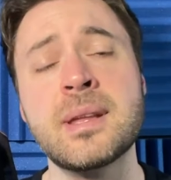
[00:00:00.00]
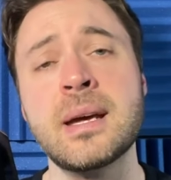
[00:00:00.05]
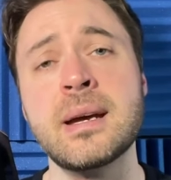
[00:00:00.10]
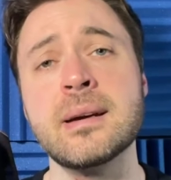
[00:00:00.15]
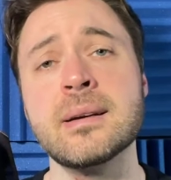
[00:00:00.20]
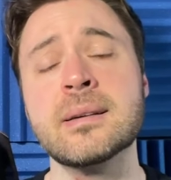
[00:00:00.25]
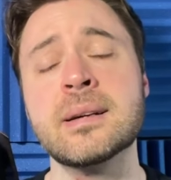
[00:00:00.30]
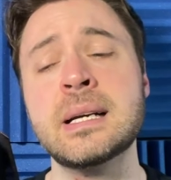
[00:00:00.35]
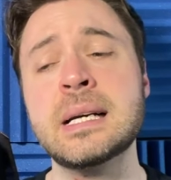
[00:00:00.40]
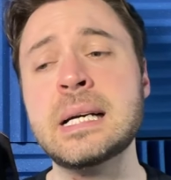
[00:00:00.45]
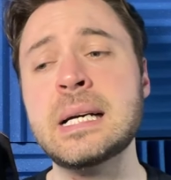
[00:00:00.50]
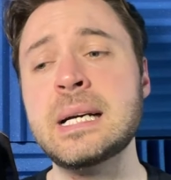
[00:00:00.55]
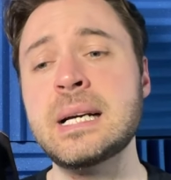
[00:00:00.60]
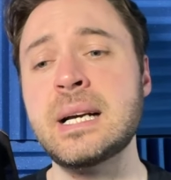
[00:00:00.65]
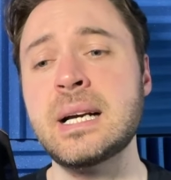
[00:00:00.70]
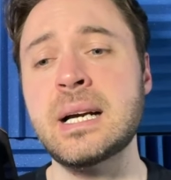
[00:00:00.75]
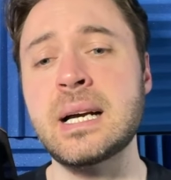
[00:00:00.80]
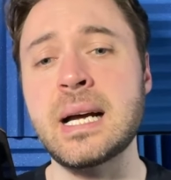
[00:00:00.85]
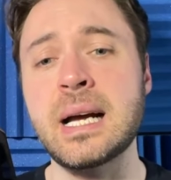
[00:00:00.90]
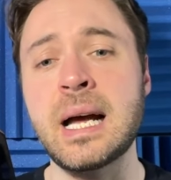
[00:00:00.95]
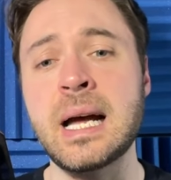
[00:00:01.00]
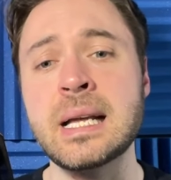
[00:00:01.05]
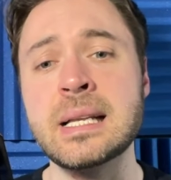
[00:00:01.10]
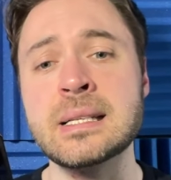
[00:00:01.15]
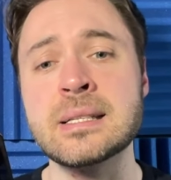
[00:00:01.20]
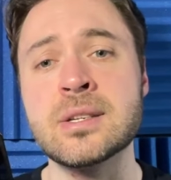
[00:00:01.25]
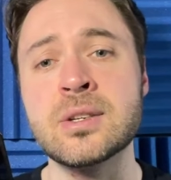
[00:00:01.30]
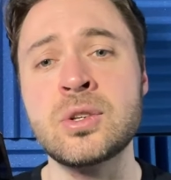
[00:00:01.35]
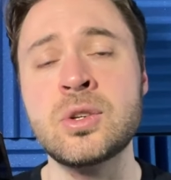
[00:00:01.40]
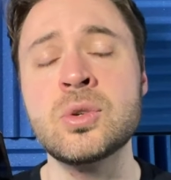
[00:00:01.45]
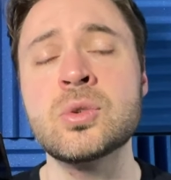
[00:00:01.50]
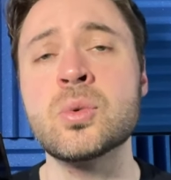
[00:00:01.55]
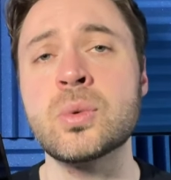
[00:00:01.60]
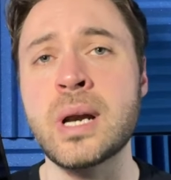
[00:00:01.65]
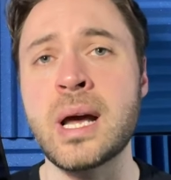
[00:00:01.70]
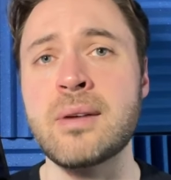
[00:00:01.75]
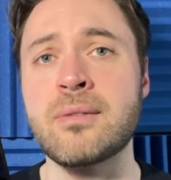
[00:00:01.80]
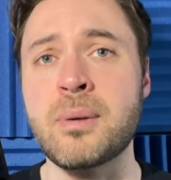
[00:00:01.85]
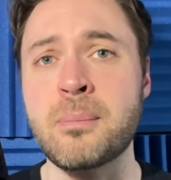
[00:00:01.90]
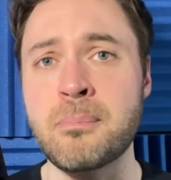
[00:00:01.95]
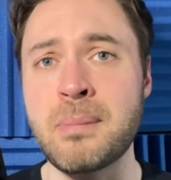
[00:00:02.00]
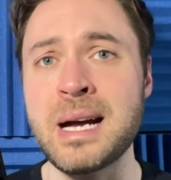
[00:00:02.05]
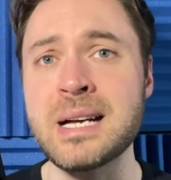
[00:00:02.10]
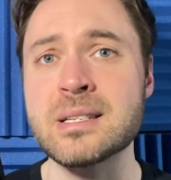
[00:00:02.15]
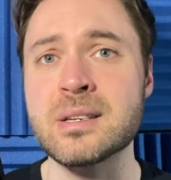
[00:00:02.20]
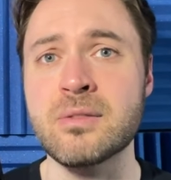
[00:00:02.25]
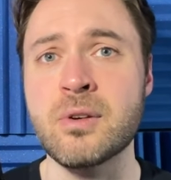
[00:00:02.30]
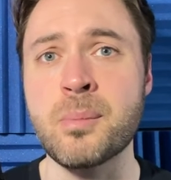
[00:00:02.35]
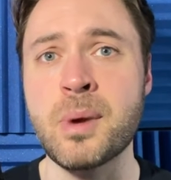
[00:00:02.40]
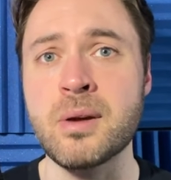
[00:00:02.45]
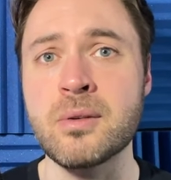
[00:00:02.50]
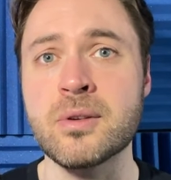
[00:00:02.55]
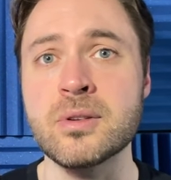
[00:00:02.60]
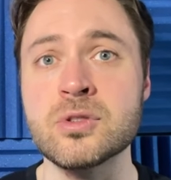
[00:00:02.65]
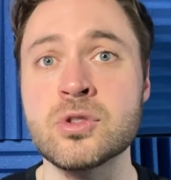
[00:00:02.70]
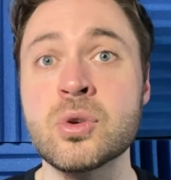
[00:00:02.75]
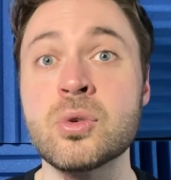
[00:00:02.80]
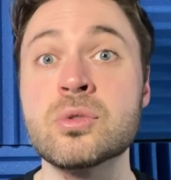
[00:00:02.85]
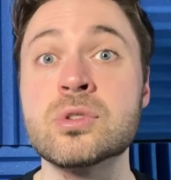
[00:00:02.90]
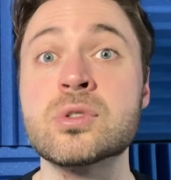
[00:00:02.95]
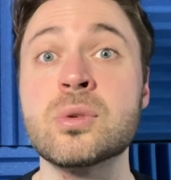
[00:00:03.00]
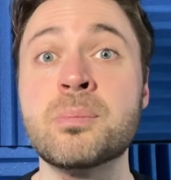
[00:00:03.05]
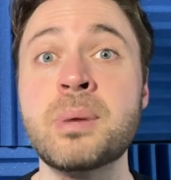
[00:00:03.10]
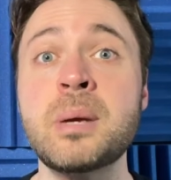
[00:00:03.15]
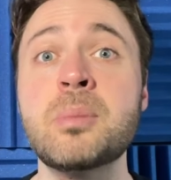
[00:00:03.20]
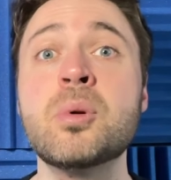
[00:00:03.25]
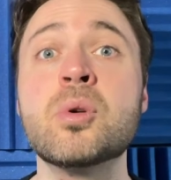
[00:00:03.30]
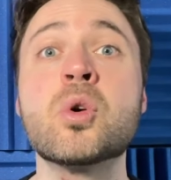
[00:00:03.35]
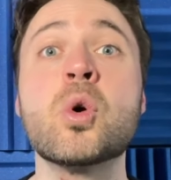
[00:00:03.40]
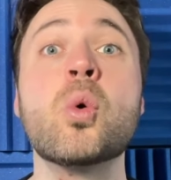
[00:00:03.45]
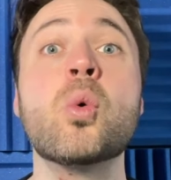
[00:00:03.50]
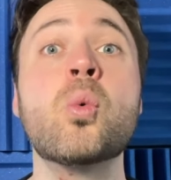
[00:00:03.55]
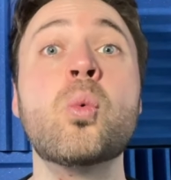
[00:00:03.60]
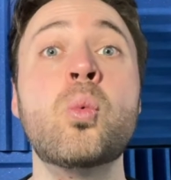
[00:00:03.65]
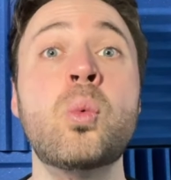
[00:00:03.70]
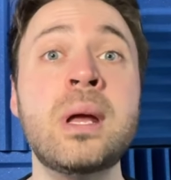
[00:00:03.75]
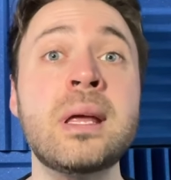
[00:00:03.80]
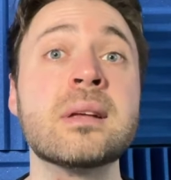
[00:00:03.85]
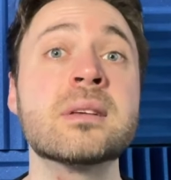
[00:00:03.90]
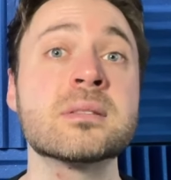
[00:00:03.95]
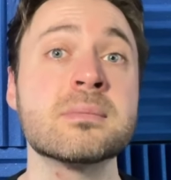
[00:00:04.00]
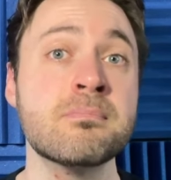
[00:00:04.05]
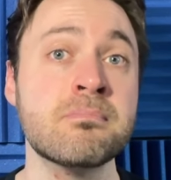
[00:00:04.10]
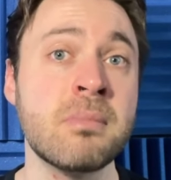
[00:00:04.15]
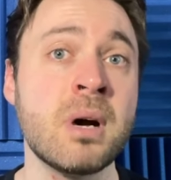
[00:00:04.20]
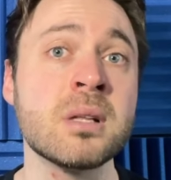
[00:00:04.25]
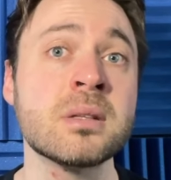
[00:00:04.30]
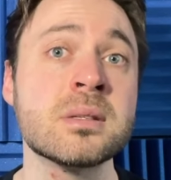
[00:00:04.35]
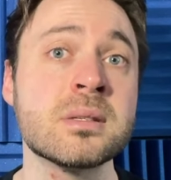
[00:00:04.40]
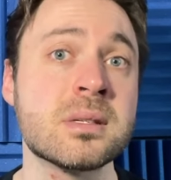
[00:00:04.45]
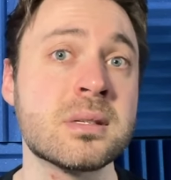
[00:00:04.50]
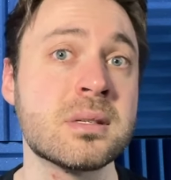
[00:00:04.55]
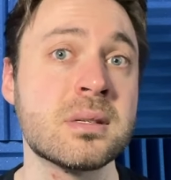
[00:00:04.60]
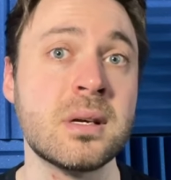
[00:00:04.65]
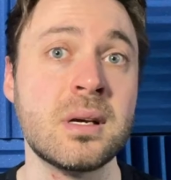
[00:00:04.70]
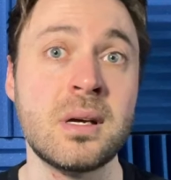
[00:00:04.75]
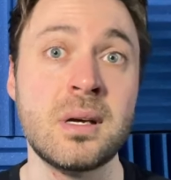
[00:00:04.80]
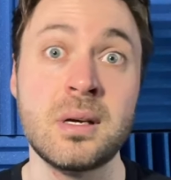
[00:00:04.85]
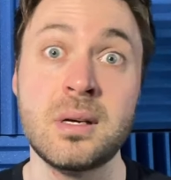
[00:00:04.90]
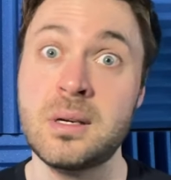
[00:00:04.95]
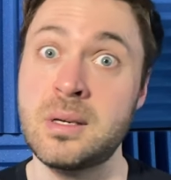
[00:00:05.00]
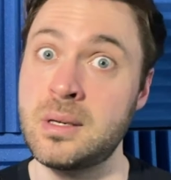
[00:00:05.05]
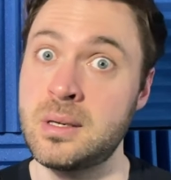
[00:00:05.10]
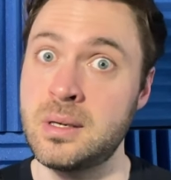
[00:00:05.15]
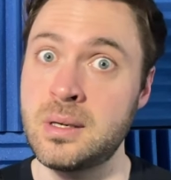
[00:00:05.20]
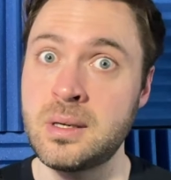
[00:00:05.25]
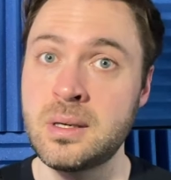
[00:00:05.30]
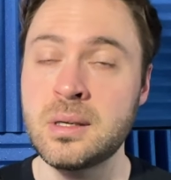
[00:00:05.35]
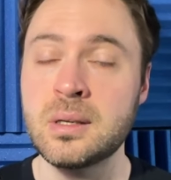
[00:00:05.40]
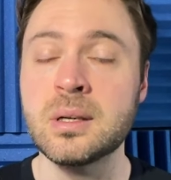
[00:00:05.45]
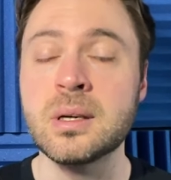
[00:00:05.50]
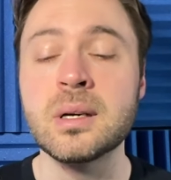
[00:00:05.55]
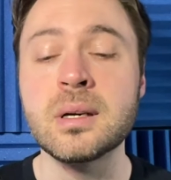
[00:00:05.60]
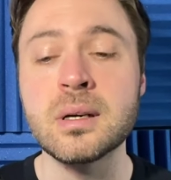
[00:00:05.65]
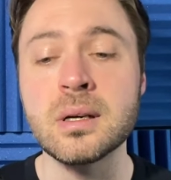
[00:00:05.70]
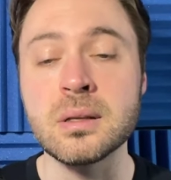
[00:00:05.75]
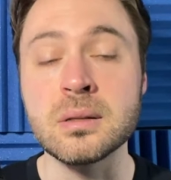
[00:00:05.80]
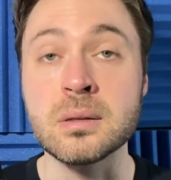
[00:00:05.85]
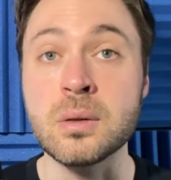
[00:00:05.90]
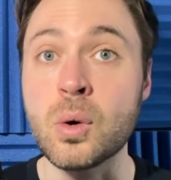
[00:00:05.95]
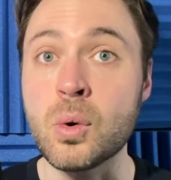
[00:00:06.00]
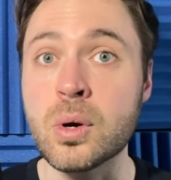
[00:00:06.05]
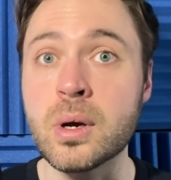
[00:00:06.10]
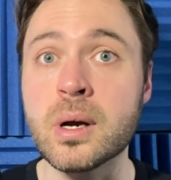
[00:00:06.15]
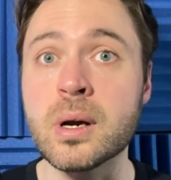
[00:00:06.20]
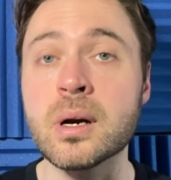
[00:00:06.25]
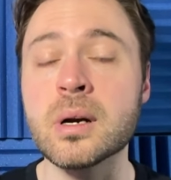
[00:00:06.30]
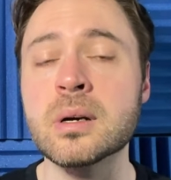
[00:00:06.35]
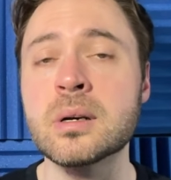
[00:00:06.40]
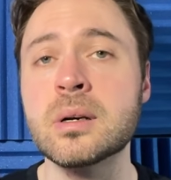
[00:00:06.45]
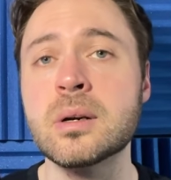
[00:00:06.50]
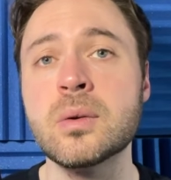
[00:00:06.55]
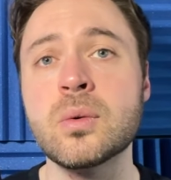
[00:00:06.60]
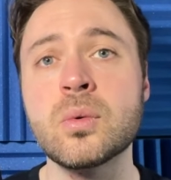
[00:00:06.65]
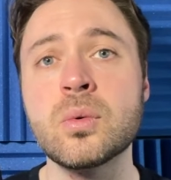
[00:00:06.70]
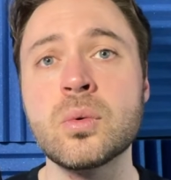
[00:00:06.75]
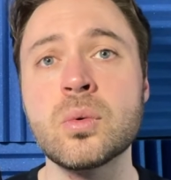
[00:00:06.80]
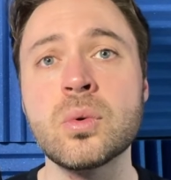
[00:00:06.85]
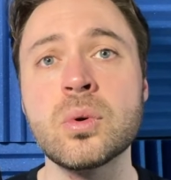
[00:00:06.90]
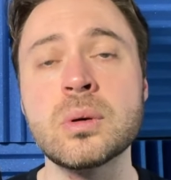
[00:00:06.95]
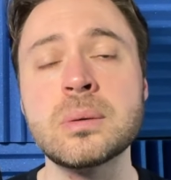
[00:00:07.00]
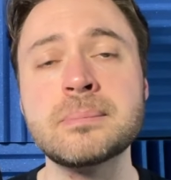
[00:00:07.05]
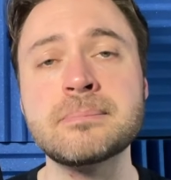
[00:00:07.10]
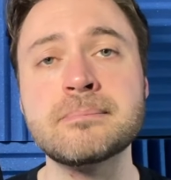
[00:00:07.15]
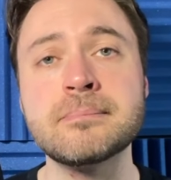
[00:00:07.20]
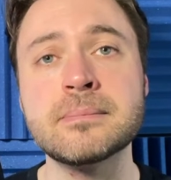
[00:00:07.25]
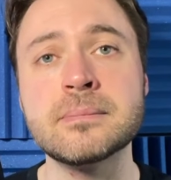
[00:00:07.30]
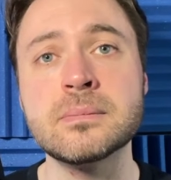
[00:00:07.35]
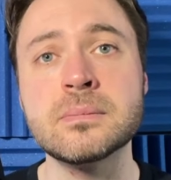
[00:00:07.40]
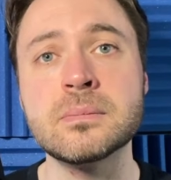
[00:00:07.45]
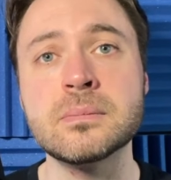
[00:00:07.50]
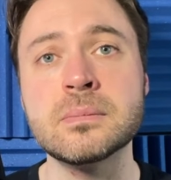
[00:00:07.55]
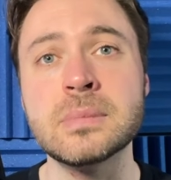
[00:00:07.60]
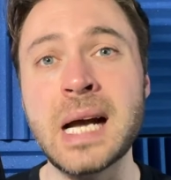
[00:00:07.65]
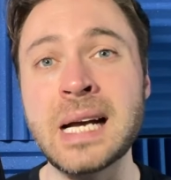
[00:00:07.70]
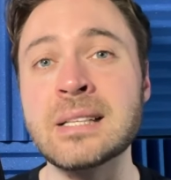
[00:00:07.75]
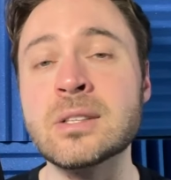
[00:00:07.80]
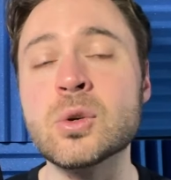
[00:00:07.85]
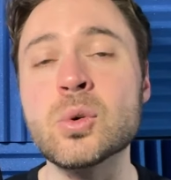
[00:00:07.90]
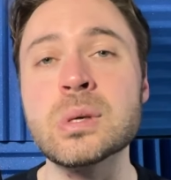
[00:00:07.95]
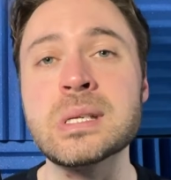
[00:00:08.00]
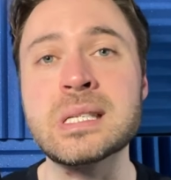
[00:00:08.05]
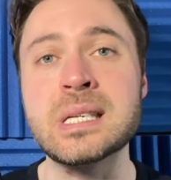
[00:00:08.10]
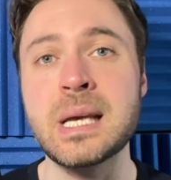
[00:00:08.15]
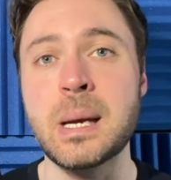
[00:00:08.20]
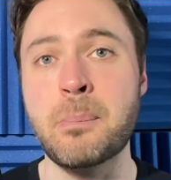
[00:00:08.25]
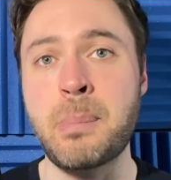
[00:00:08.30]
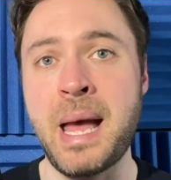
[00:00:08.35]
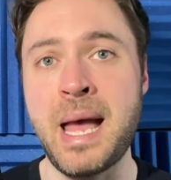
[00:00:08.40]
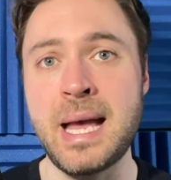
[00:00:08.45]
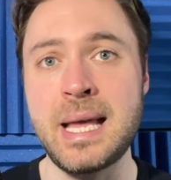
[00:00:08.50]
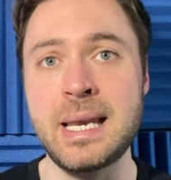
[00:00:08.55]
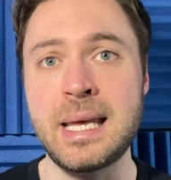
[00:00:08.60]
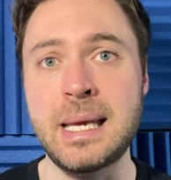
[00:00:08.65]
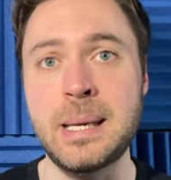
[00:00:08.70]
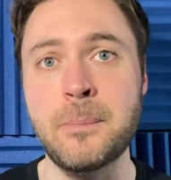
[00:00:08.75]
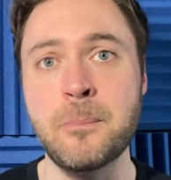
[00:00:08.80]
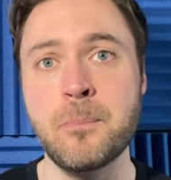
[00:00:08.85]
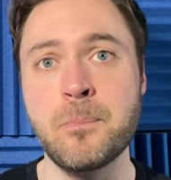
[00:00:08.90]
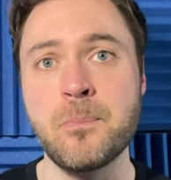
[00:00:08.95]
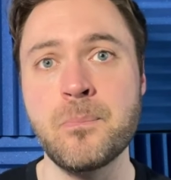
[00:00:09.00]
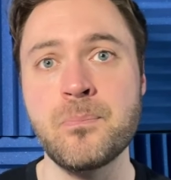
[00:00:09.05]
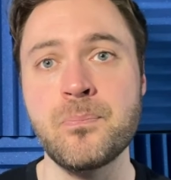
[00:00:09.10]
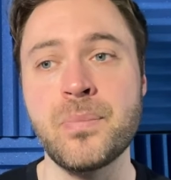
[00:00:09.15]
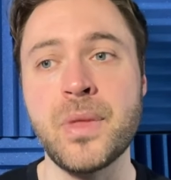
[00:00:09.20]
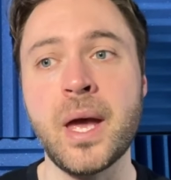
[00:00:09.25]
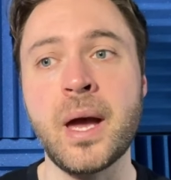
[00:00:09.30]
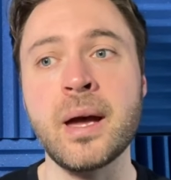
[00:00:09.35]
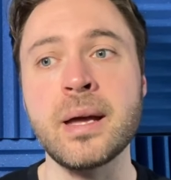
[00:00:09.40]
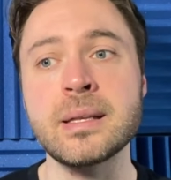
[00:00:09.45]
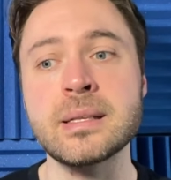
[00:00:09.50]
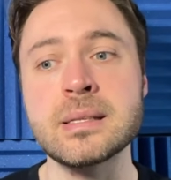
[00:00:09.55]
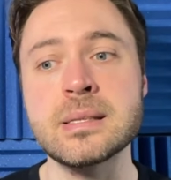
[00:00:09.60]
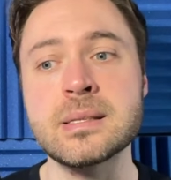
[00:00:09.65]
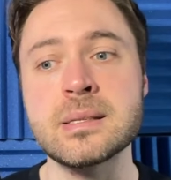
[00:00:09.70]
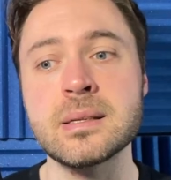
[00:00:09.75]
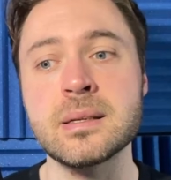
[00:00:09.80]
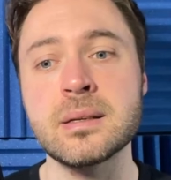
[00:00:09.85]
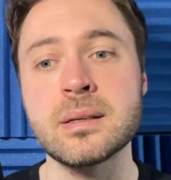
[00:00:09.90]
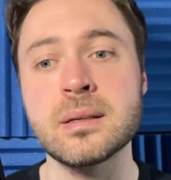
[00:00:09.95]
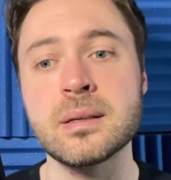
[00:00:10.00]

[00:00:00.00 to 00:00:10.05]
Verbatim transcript: there, and you don't have a massive amount of control. So people go weeks, months, longer, and don't see a penny. And